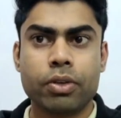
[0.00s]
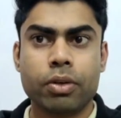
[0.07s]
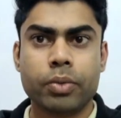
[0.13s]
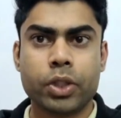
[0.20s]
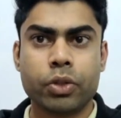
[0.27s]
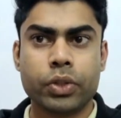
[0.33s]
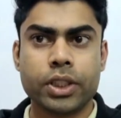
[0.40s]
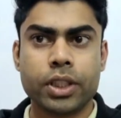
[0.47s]

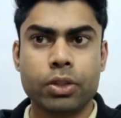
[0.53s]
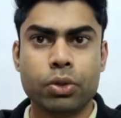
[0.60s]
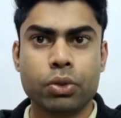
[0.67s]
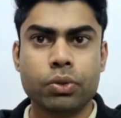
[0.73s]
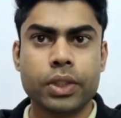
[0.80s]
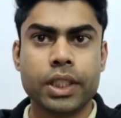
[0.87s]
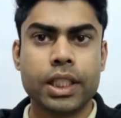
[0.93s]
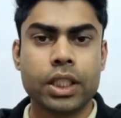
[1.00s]
equation 2 in
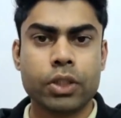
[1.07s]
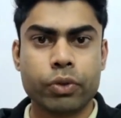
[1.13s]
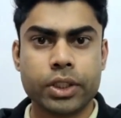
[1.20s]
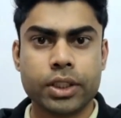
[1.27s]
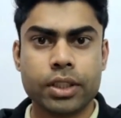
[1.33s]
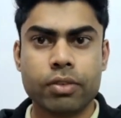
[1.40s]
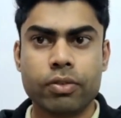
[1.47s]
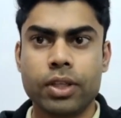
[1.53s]
equation
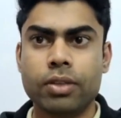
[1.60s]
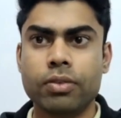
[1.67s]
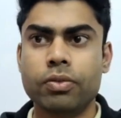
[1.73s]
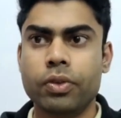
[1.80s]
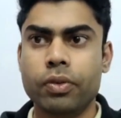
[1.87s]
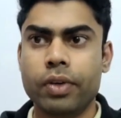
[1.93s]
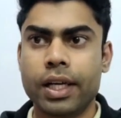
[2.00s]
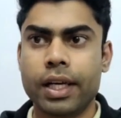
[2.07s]
1, we
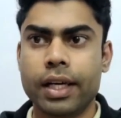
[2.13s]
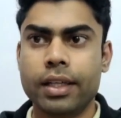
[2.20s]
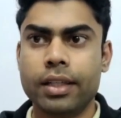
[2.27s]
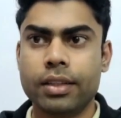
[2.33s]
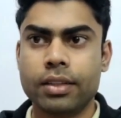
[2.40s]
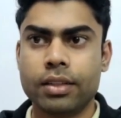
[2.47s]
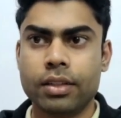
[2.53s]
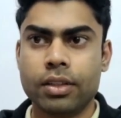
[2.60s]
will get
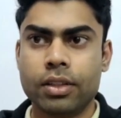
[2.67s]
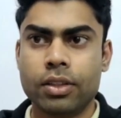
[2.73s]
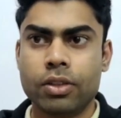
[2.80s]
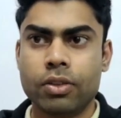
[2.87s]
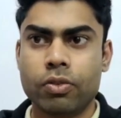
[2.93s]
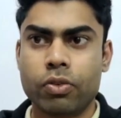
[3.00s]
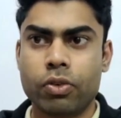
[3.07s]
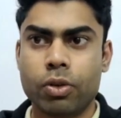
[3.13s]

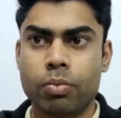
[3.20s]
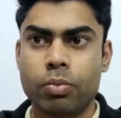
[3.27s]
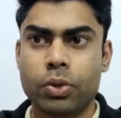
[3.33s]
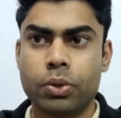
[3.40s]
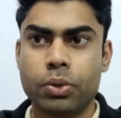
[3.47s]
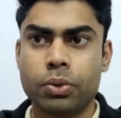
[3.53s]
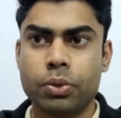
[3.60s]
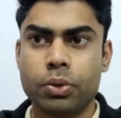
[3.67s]
from
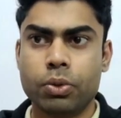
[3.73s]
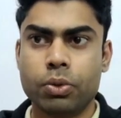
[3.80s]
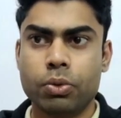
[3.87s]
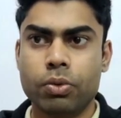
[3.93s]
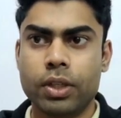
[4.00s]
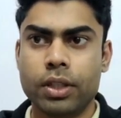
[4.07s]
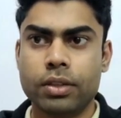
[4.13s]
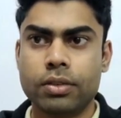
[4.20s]
2 to
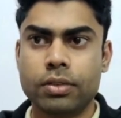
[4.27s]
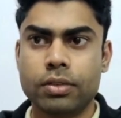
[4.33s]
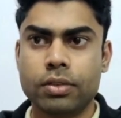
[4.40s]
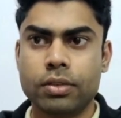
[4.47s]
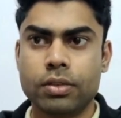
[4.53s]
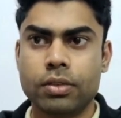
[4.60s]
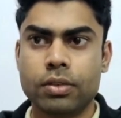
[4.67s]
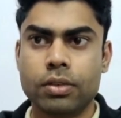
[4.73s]
1,
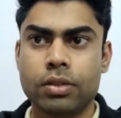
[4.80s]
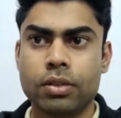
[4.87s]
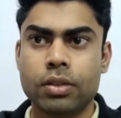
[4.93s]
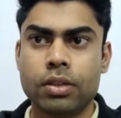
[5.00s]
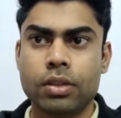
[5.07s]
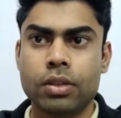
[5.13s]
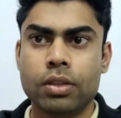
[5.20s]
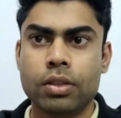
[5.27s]

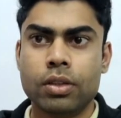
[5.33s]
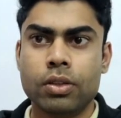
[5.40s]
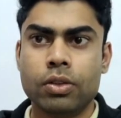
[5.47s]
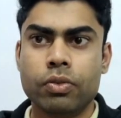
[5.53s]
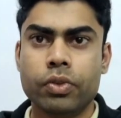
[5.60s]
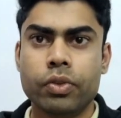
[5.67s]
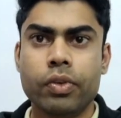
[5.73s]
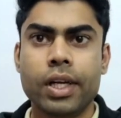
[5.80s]
we
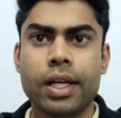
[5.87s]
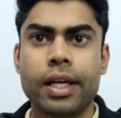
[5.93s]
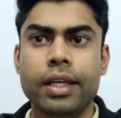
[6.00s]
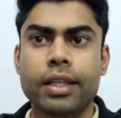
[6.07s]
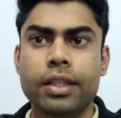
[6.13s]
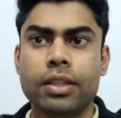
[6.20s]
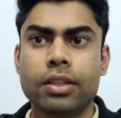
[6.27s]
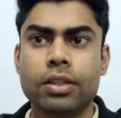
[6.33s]
will get
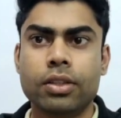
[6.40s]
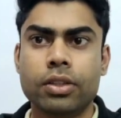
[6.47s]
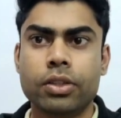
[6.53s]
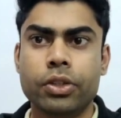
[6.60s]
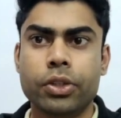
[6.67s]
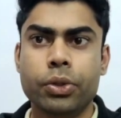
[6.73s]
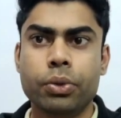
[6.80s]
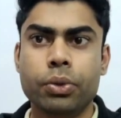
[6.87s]

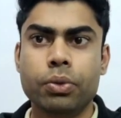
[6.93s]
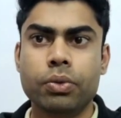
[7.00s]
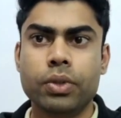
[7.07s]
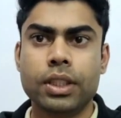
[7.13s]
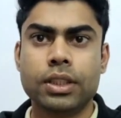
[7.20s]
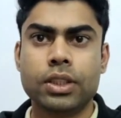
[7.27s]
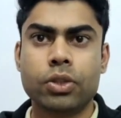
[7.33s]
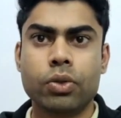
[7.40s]
q is
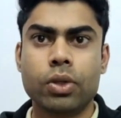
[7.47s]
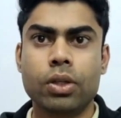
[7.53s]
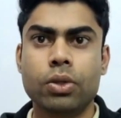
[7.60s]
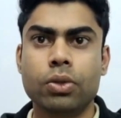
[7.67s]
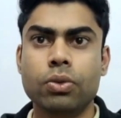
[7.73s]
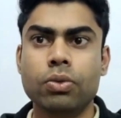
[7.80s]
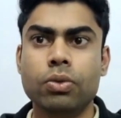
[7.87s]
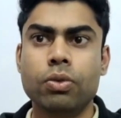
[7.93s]
equal
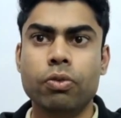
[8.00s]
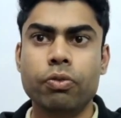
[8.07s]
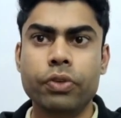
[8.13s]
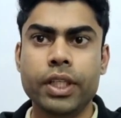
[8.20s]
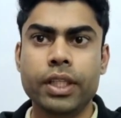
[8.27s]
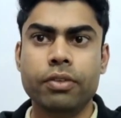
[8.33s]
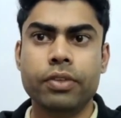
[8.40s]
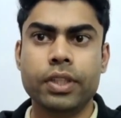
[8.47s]
to
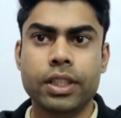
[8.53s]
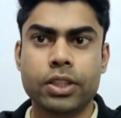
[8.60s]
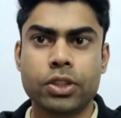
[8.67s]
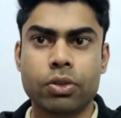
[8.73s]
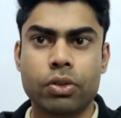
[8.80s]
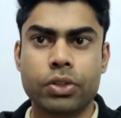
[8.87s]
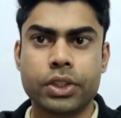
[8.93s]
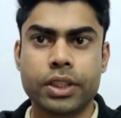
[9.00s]
v is
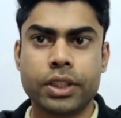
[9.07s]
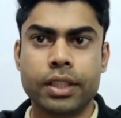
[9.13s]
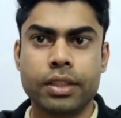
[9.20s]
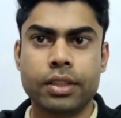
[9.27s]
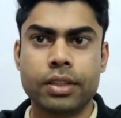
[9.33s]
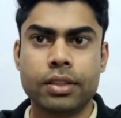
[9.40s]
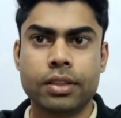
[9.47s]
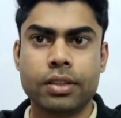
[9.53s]
constant,
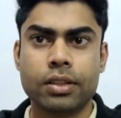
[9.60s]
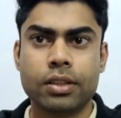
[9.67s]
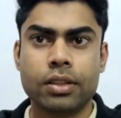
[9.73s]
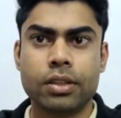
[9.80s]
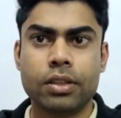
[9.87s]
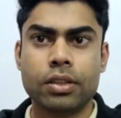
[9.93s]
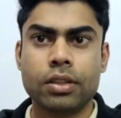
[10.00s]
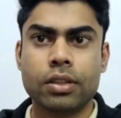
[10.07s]

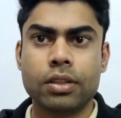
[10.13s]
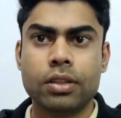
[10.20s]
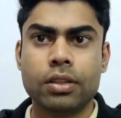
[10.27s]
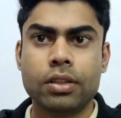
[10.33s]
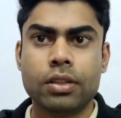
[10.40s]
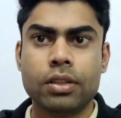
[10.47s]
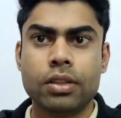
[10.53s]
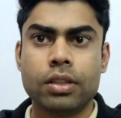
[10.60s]

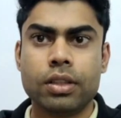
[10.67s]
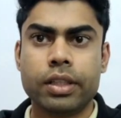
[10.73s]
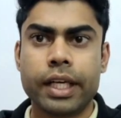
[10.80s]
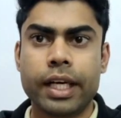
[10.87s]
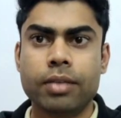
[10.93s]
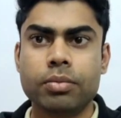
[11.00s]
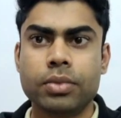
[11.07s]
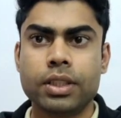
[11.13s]

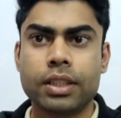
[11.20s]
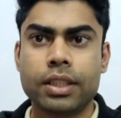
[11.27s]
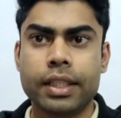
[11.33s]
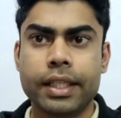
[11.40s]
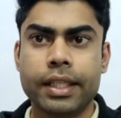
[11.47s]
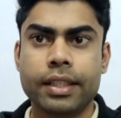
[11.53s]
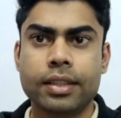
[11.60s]
times k.